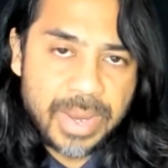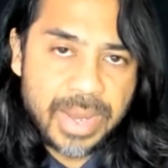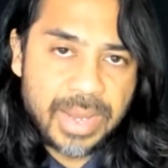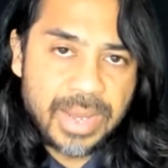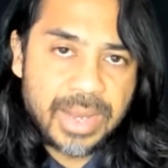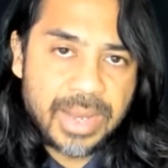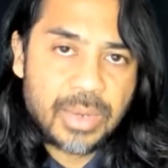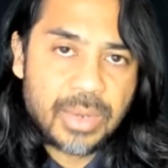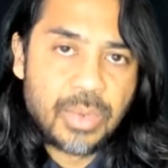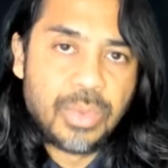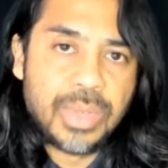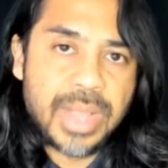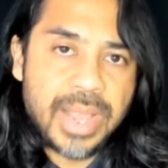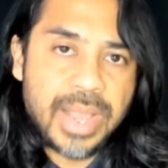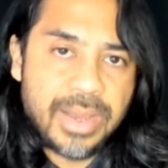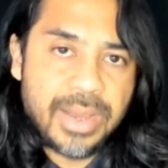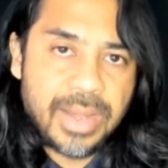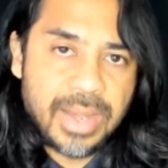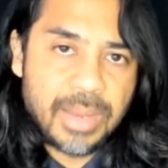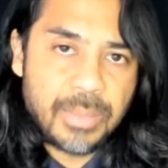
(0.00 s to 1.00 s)
Close
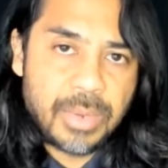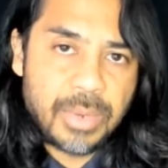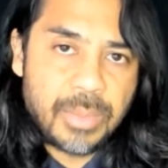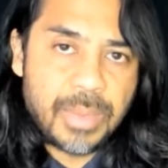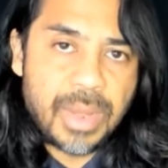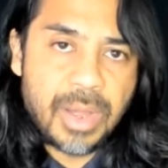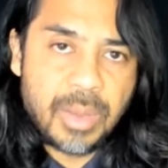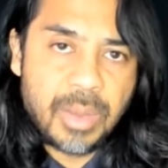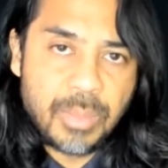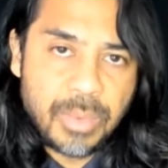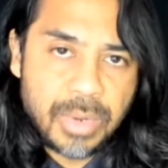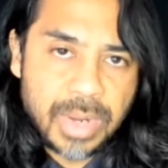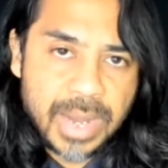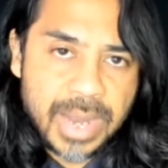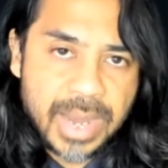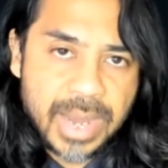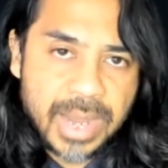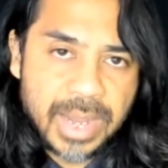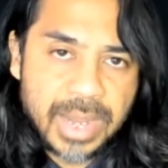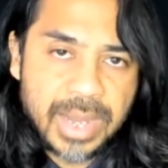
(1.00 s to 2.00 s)
I never,
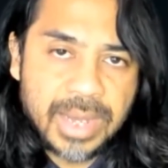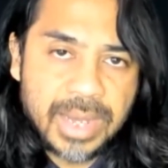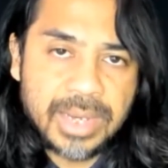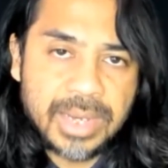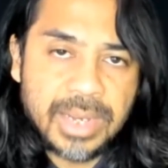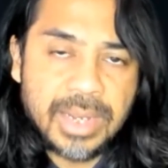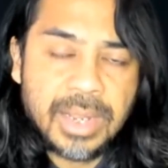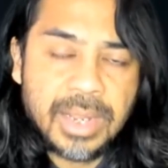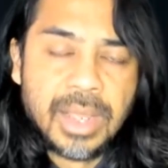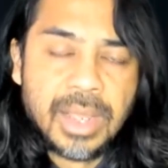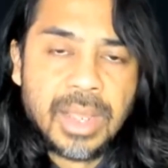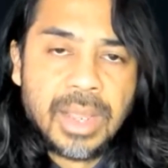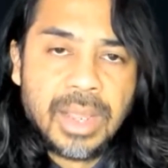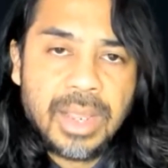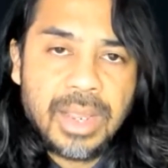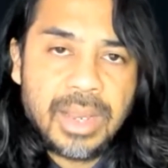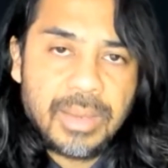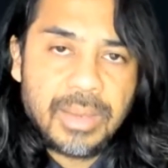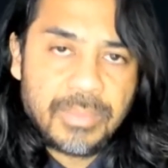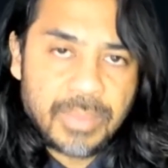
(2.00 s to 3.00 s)
Amrona, and indeed
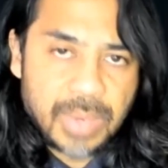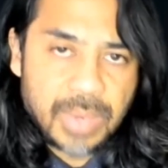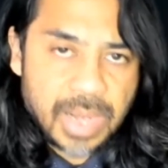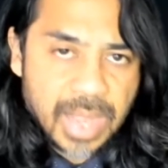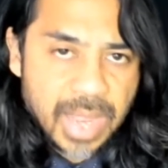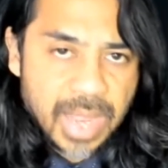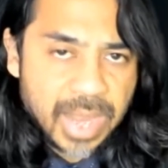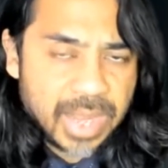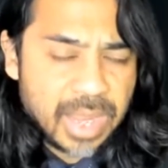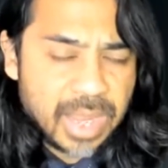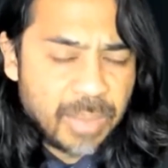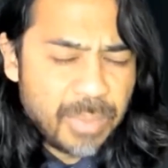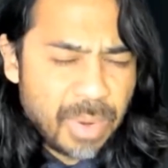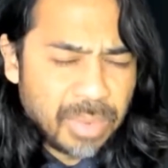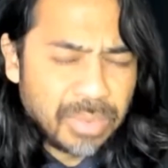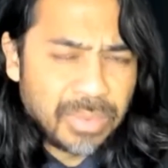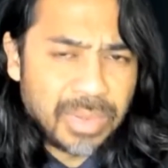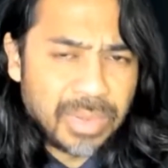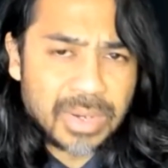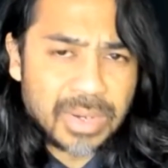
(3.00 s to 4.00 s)
a khaki
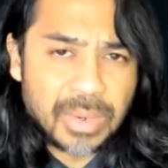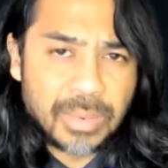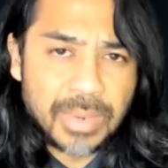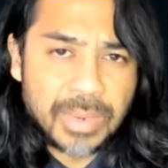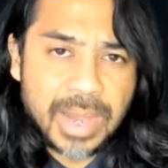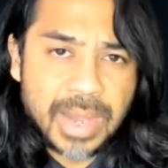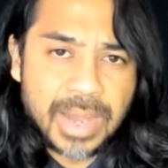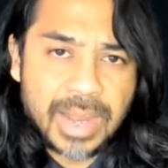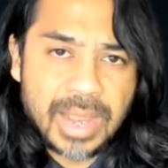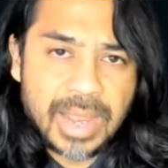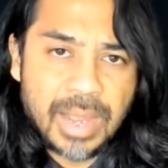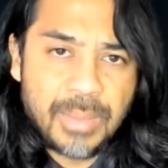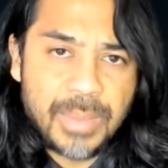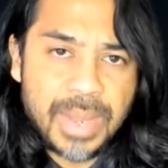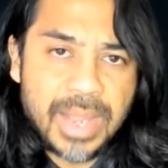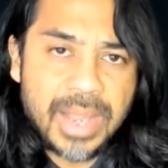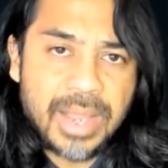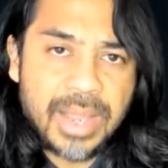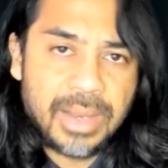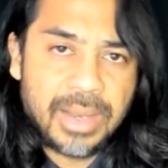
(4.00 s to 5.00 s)
bono diclona,
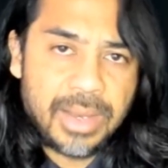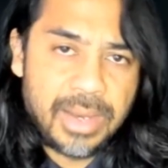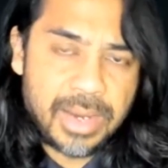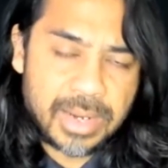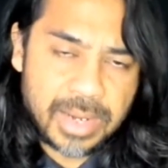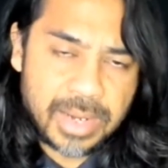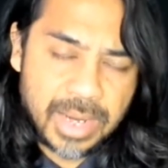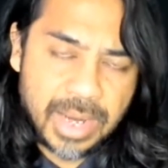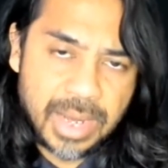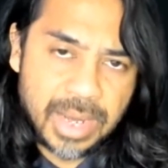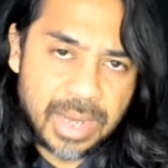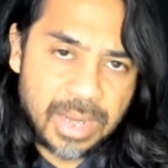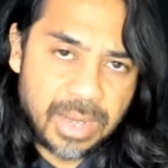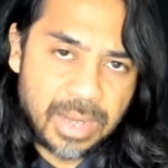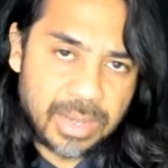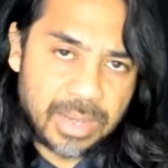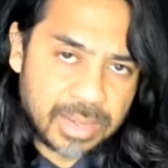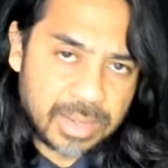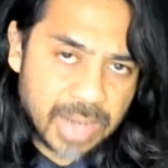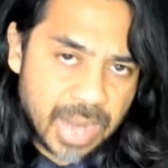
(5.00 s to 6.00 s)
a
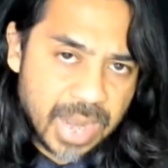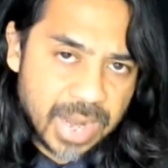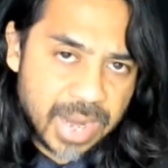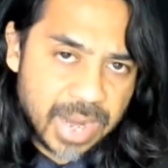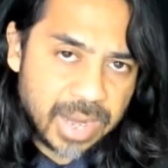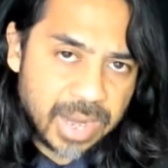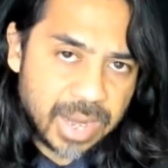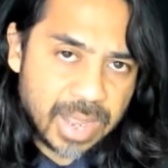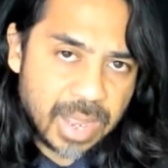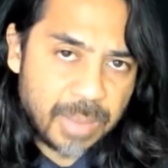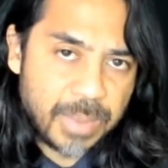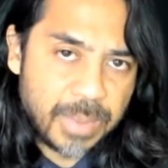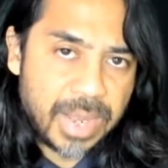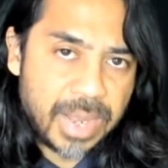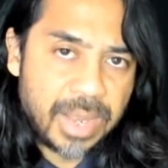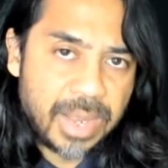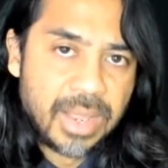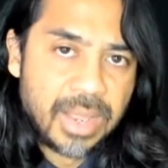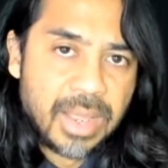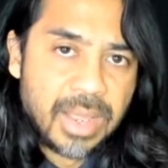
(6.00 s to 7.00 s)
clean crala, a
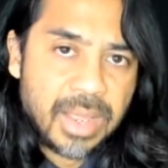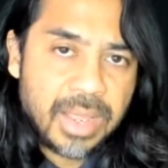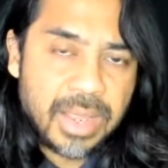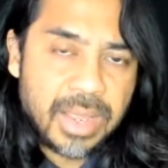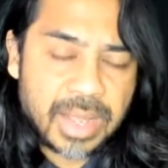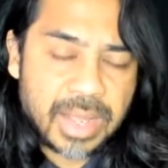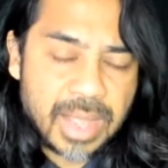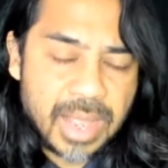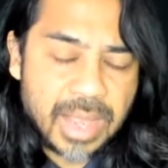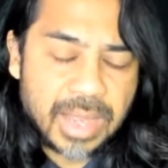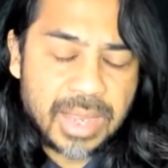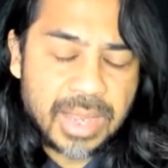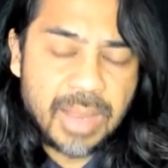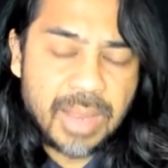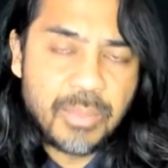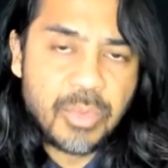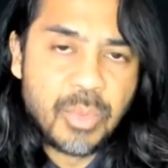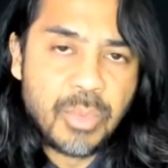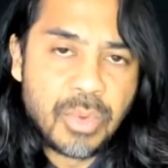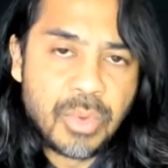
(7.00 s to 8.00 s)
kama. The Kaki, a
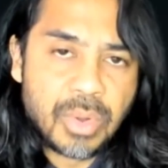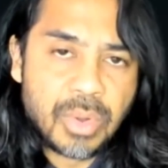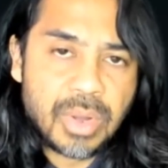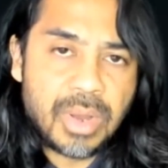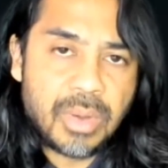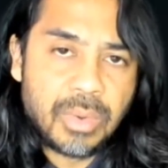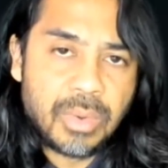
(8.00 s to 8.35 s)
Mumura